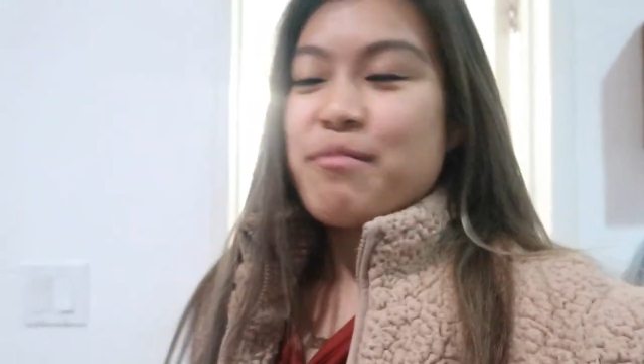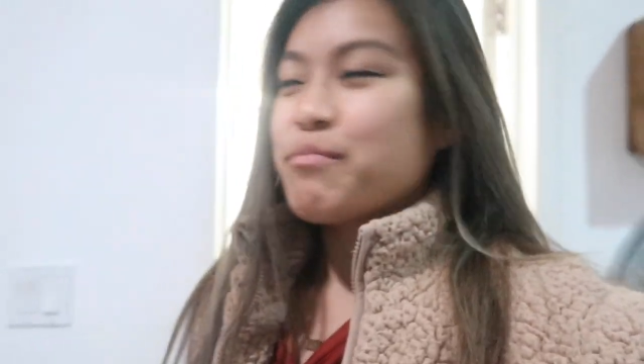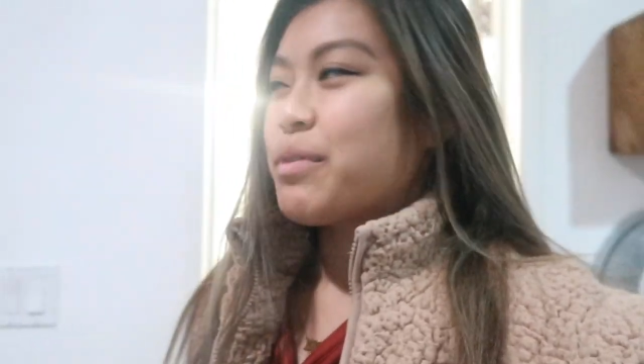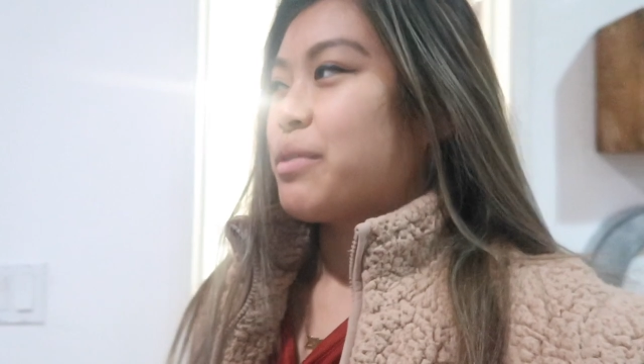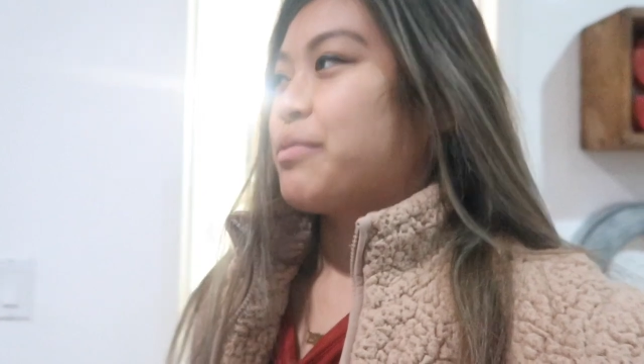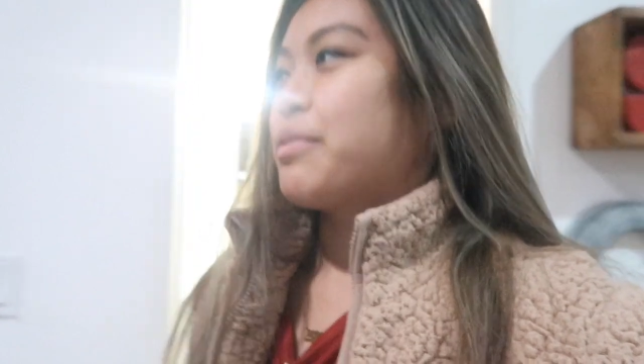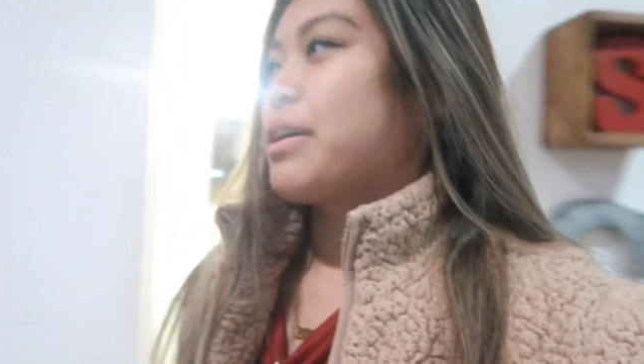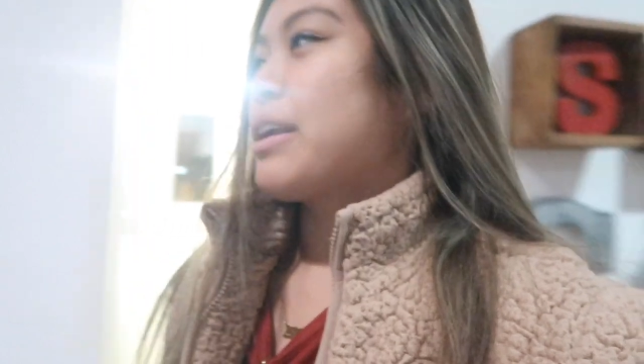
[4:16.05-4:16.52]

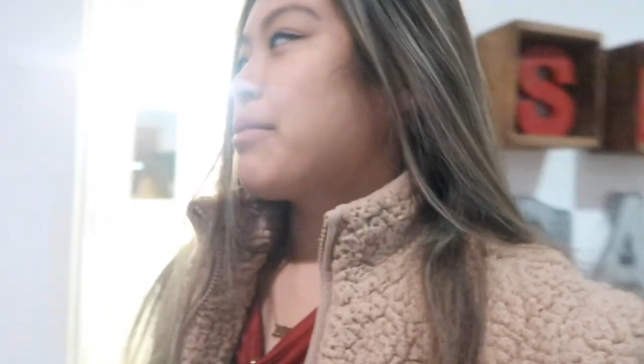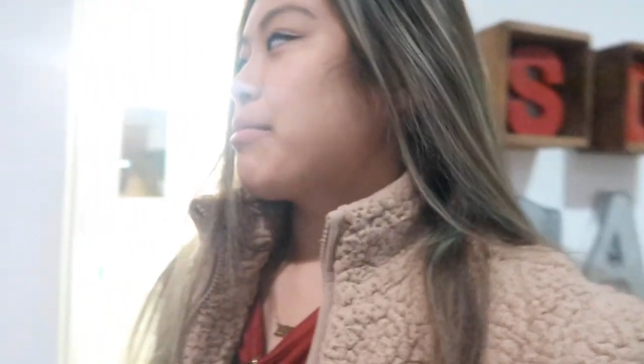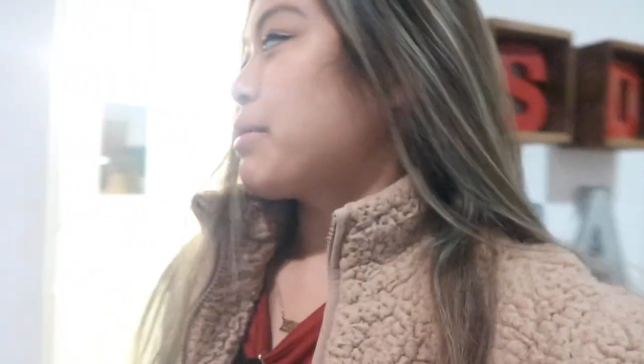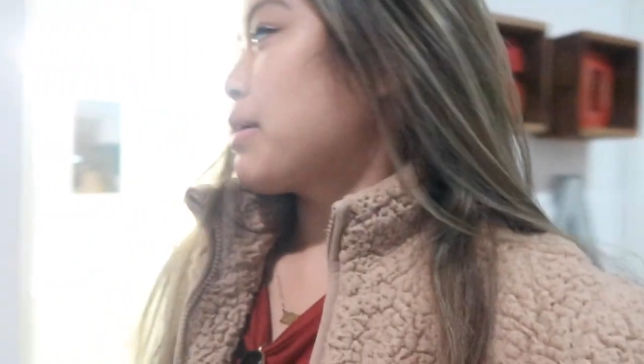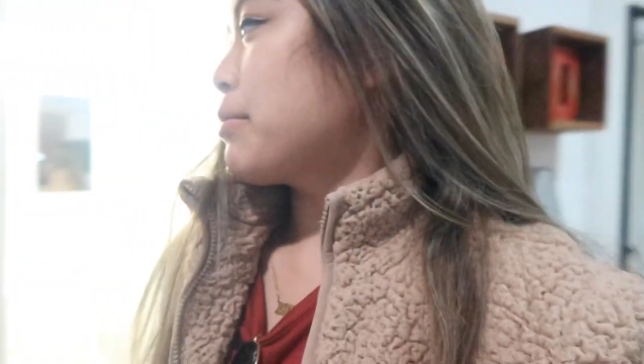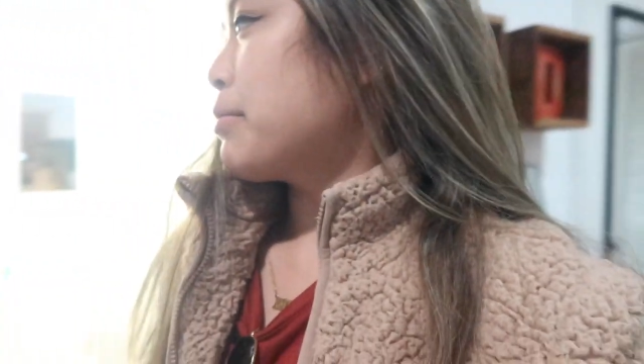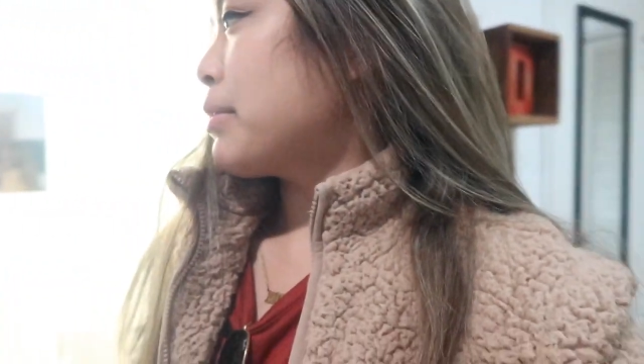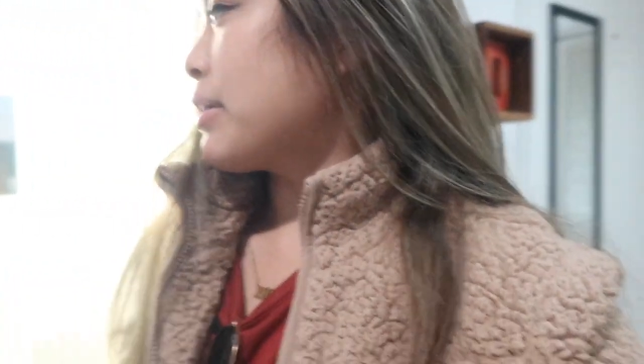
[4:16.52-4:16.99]
but we're gonna
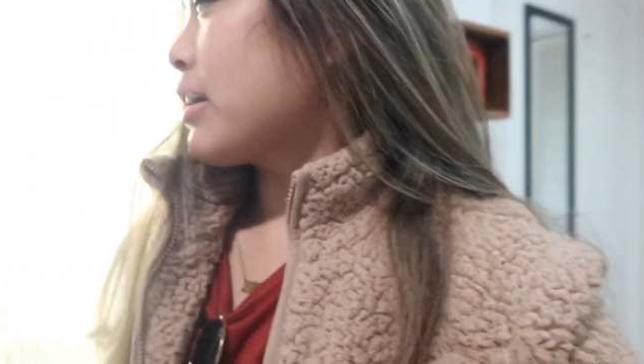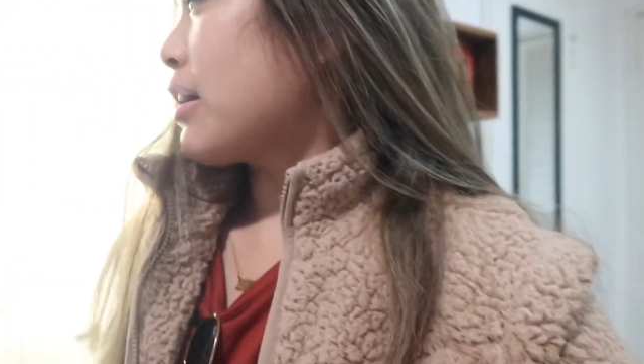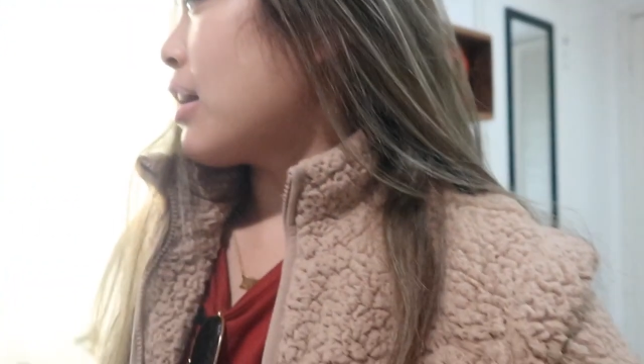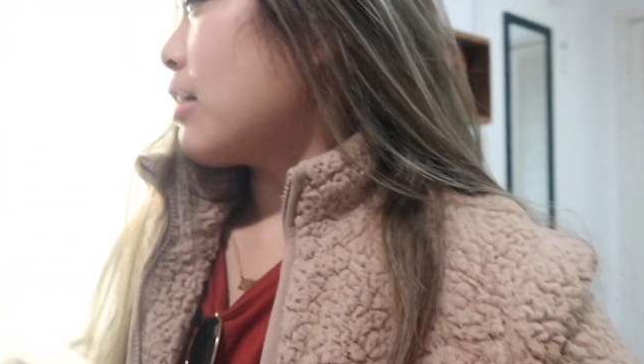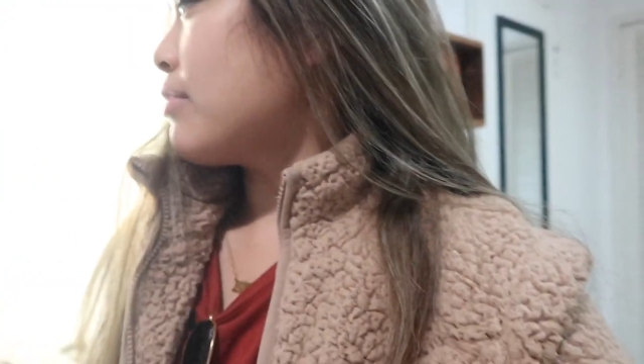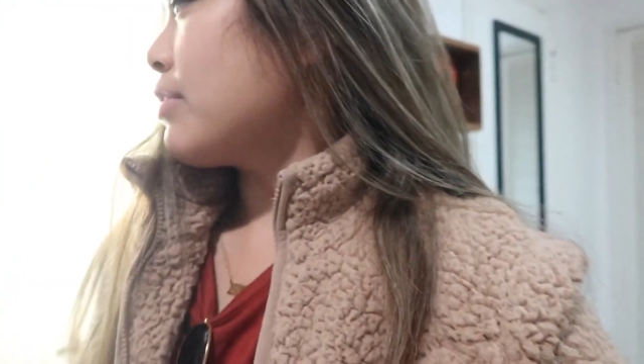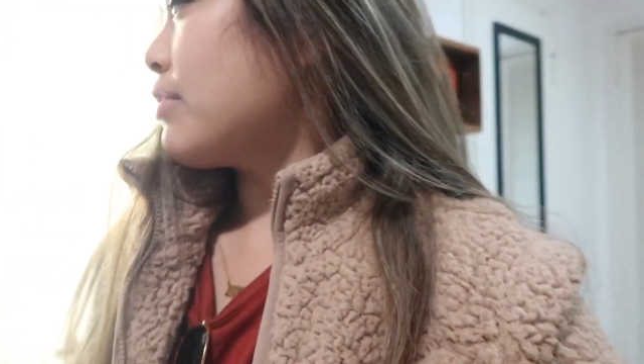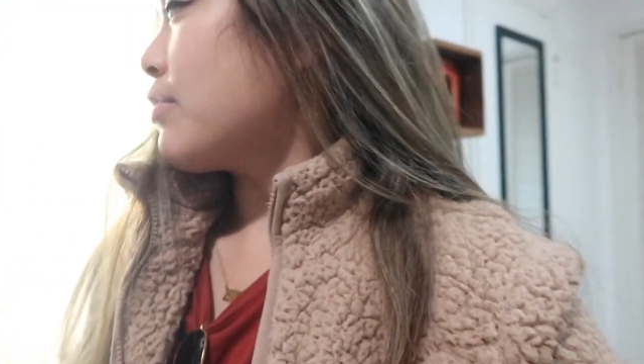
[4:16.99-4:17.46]
pick up our
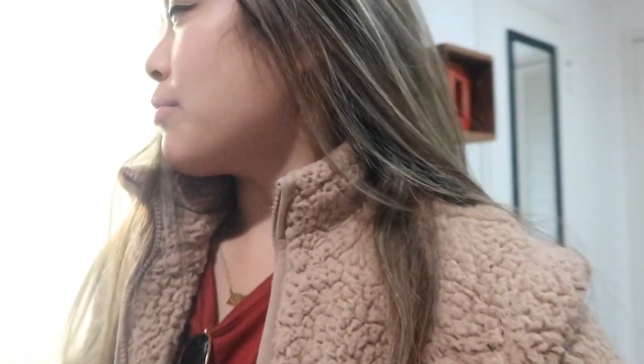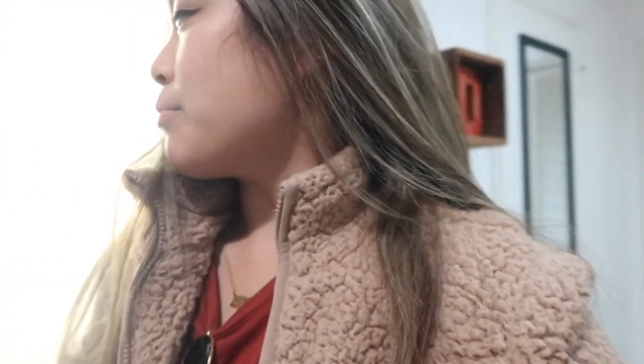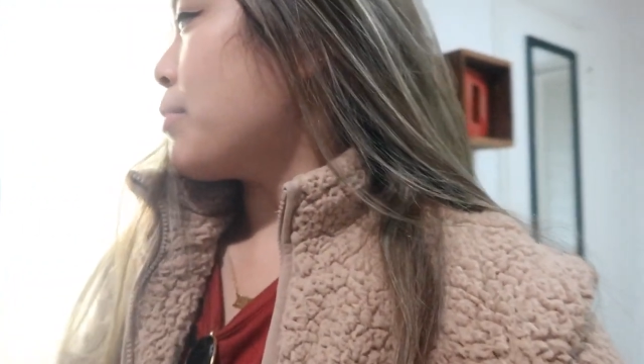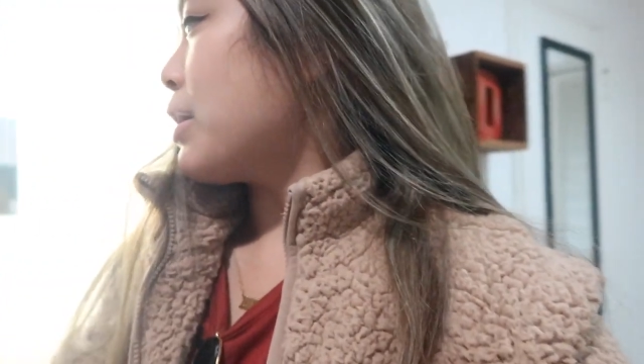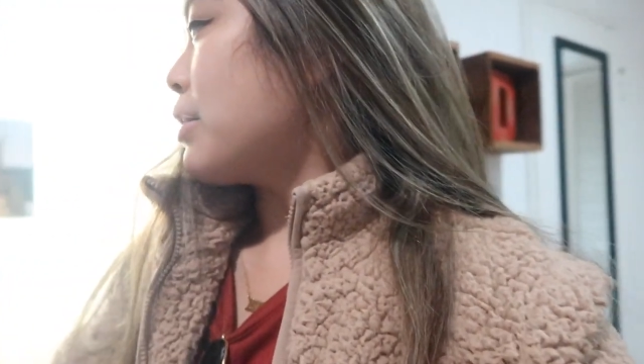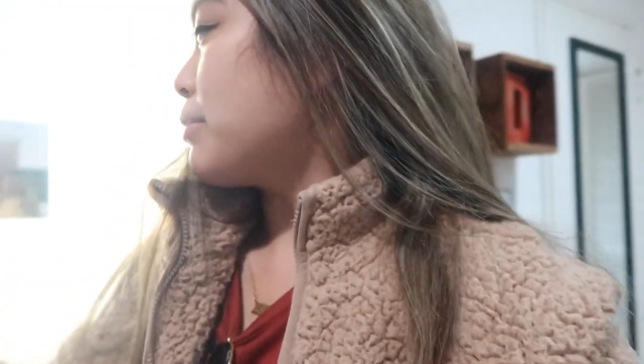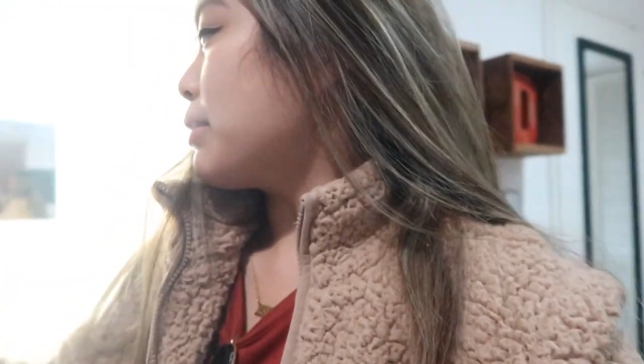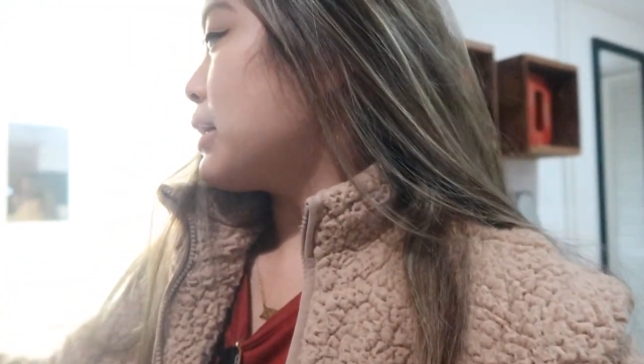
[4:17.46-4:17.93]
coffee from Better